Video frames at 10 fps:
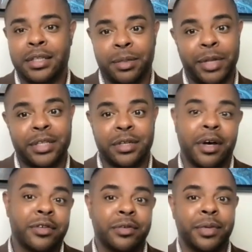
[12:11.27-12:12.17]
And some of that's
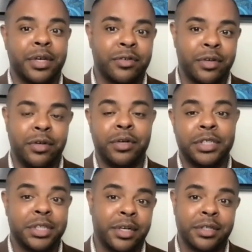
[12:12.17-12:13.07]
awesome because, you
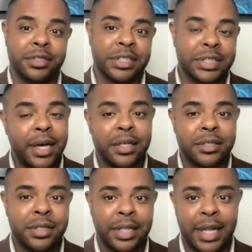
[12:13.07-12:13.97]
can share your
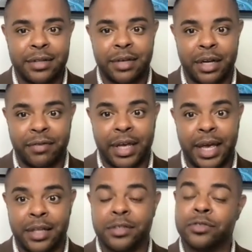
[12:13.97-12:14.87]
success. And that's kind of like,
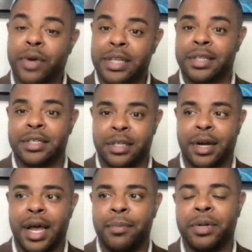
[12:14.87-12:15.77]
hey, there's great things that
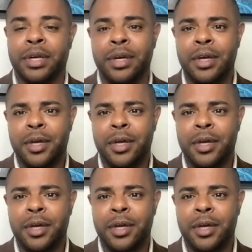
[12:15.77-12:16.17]
are happening.